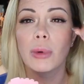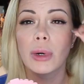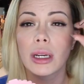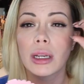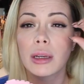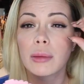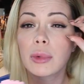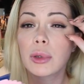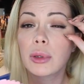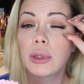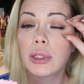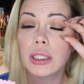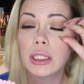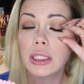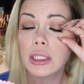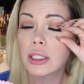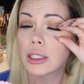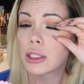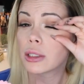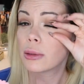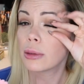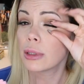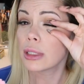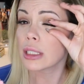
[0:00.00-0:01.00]
What I'm going to
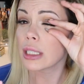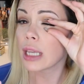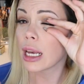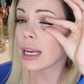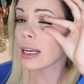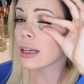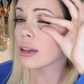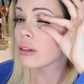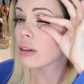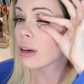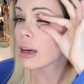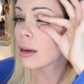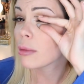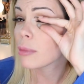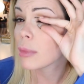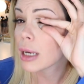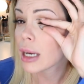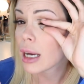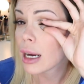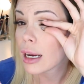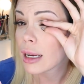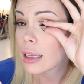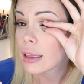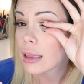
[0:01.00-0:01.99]
do is I grab
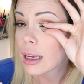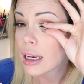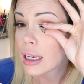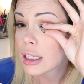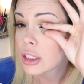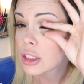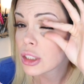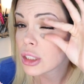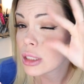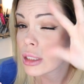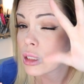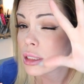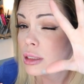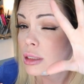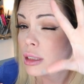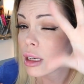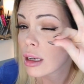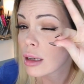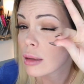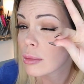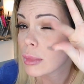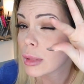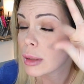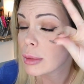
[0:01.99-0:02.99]
my eyelashes
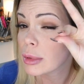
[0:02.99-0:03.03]
um,